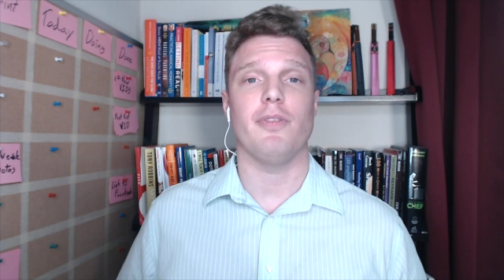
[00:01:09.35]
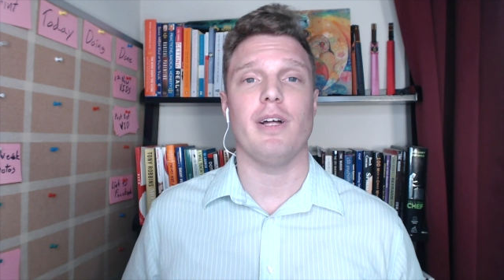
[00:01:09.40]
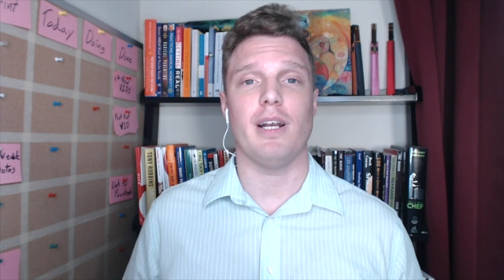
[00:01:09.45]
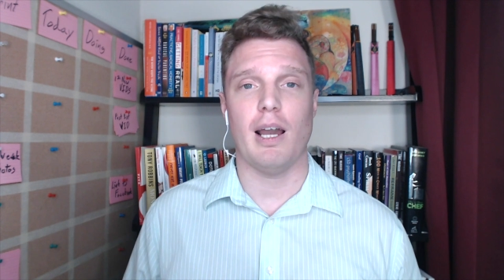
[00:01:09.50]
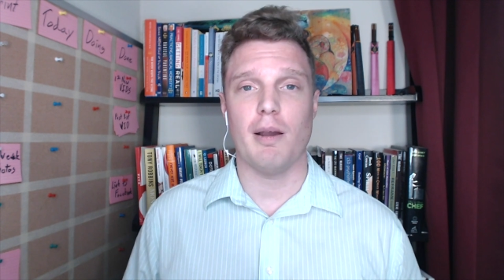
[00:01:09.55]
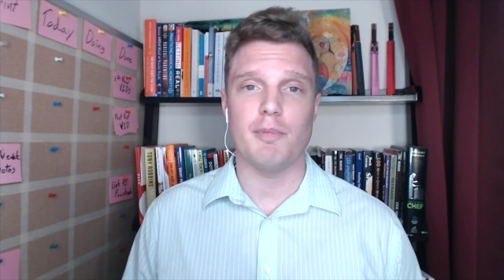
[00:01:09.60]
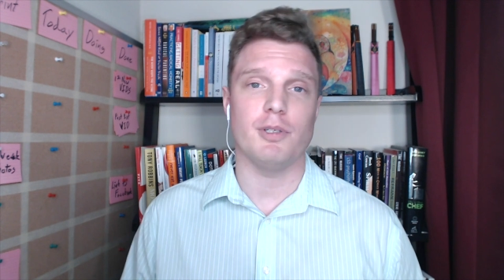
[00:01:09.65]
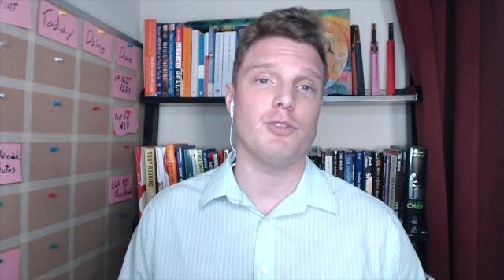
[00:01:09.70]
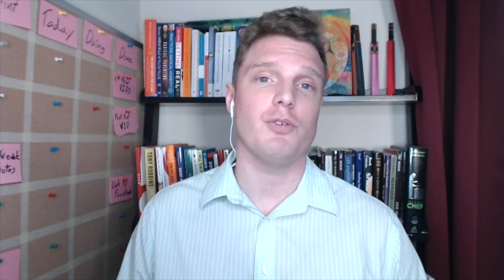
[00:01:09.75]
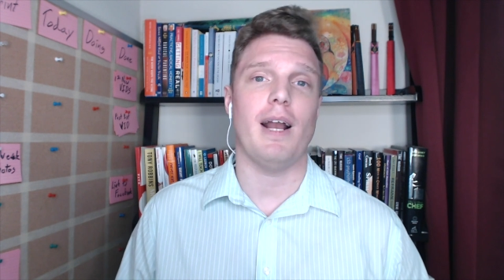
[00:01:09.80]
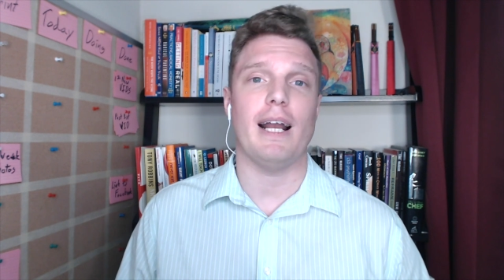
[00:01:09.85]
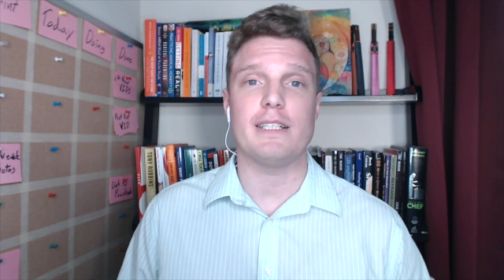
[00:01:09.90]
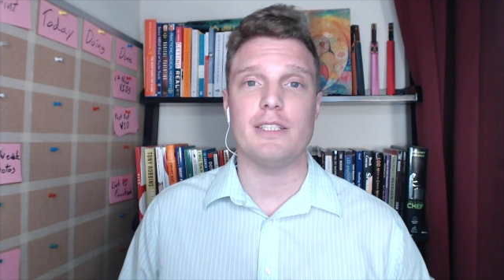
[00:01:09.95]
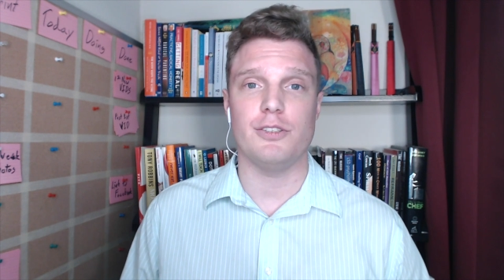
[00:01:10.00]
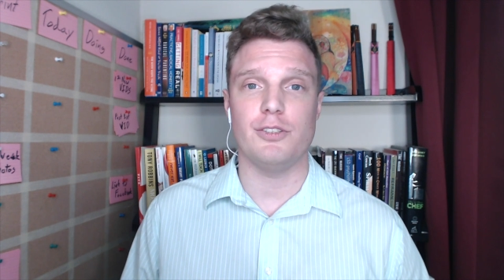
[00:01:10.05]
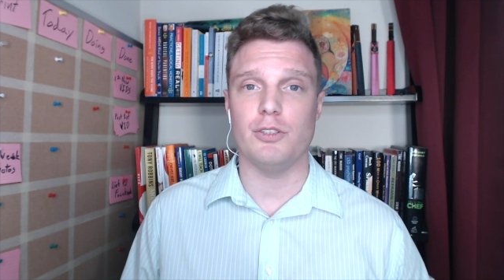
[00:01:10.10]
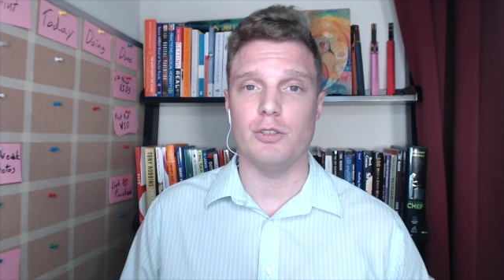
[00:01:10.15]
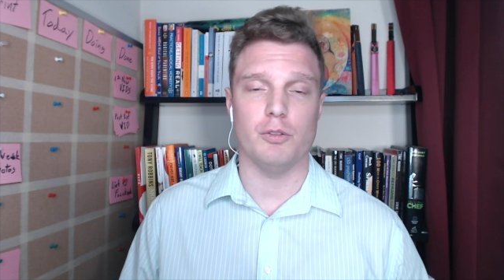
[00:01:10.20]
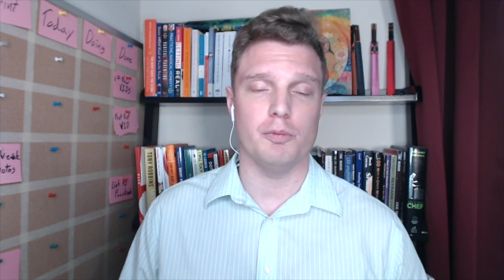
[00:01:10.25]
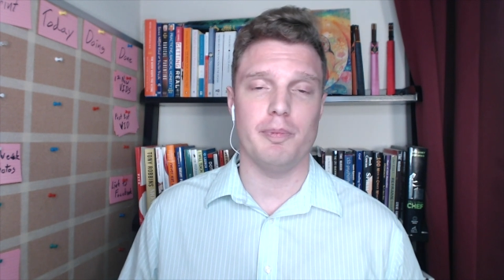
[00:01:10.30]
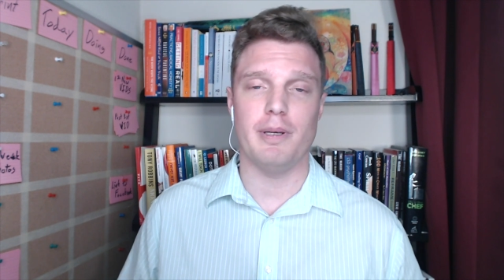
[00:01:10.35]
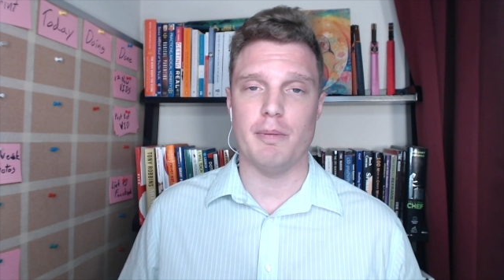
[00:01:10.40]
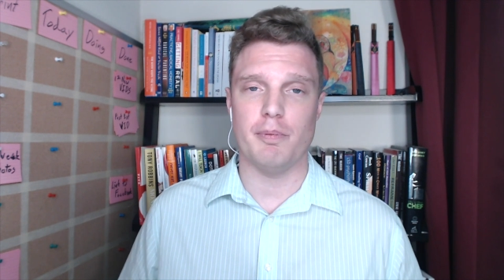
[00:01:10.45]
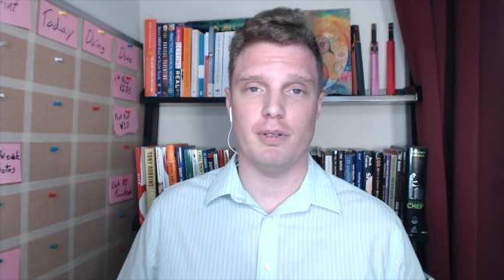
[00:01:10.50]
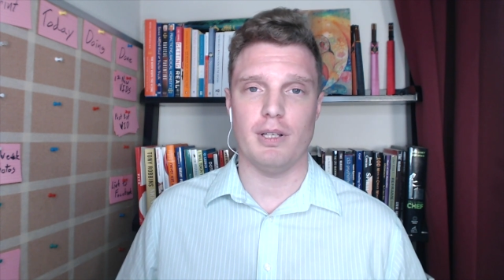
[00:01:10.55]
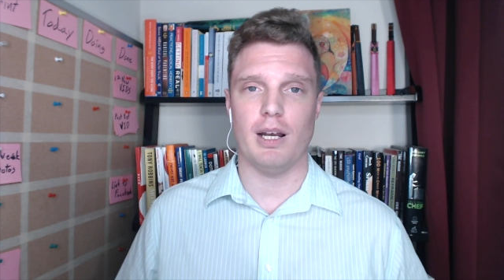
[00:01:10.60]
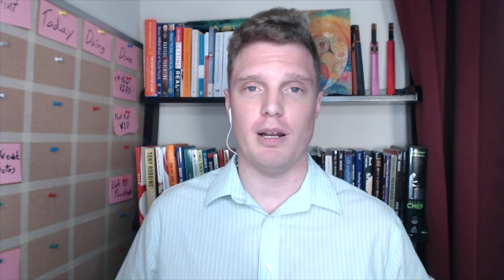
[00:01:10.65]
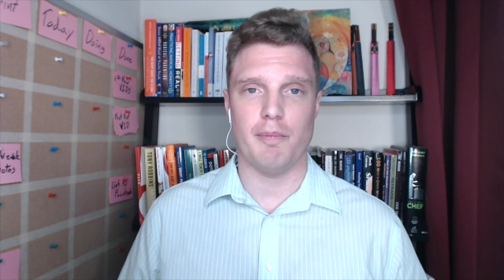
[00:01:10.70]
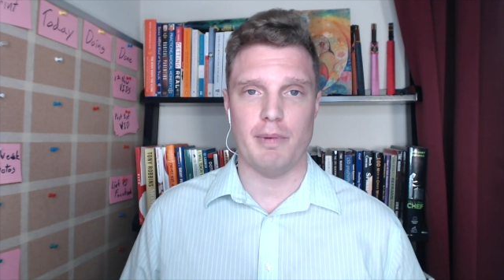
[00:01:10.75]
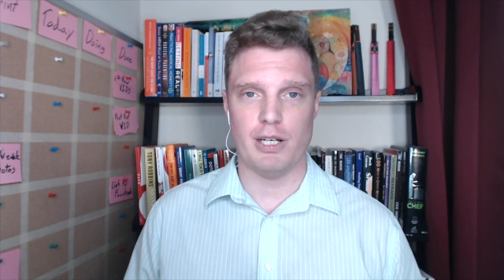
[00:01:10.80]
that I'm attracted to or people
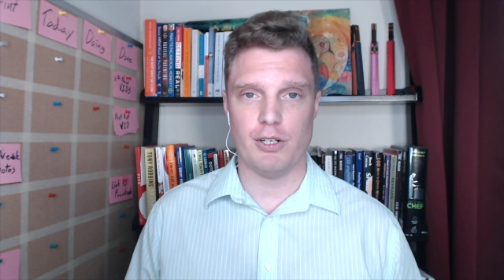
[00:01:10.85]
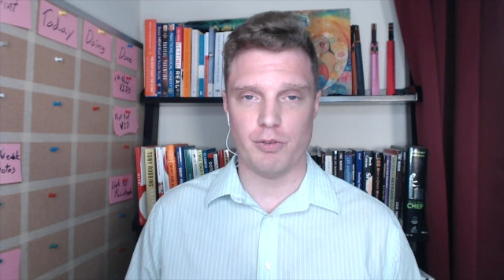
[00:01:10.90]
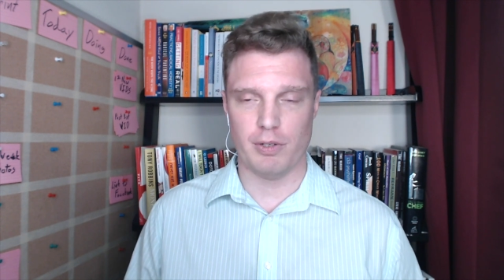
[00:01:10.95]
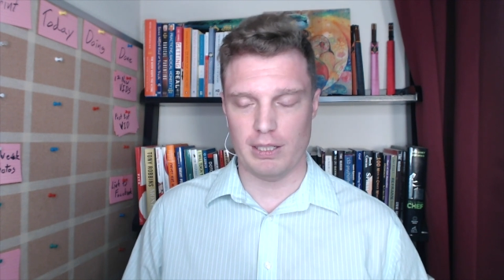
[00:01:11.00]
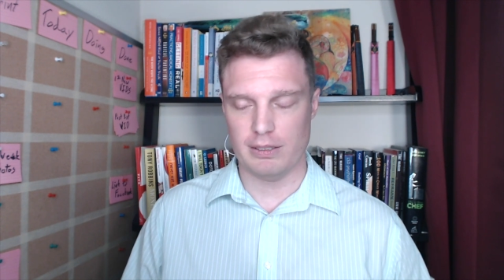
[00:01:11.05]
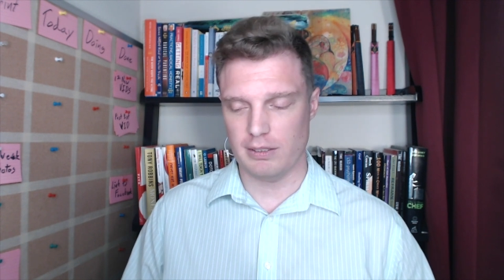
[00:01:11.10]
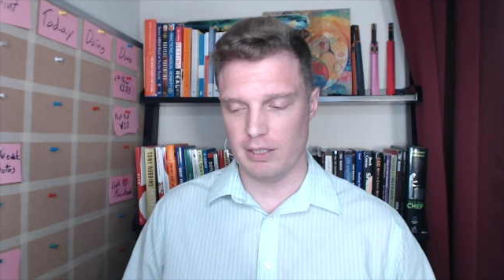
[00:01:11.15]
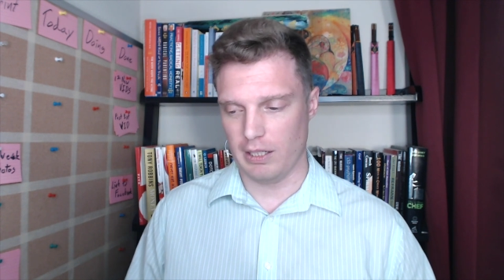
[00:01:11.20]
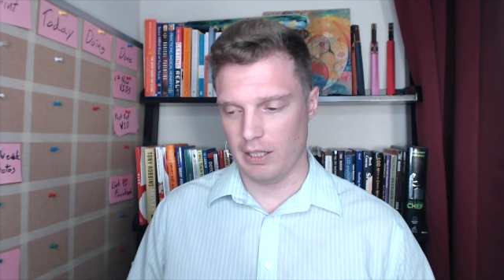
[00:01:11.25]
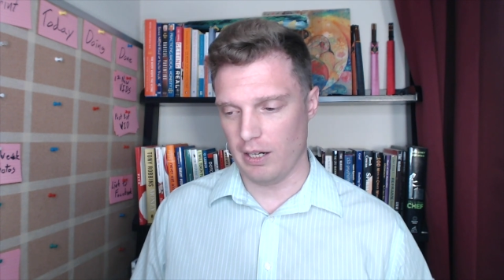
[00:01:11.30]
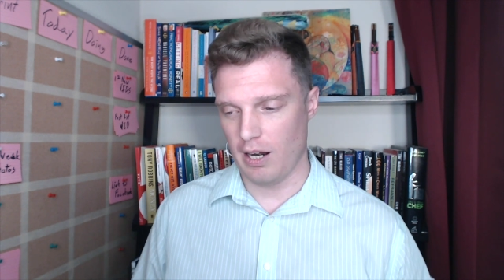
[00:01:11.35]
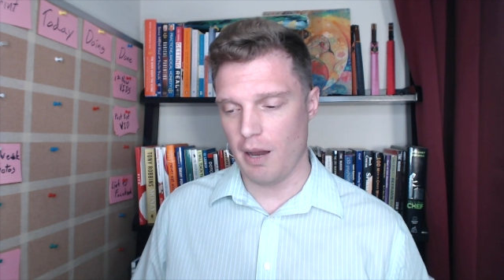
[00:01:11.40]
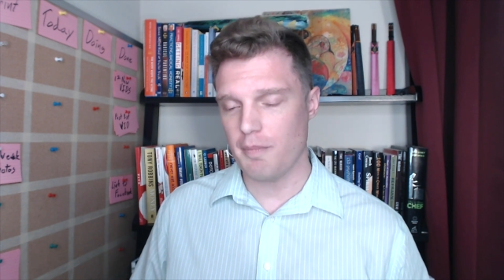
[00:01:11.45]
that I'm interested in.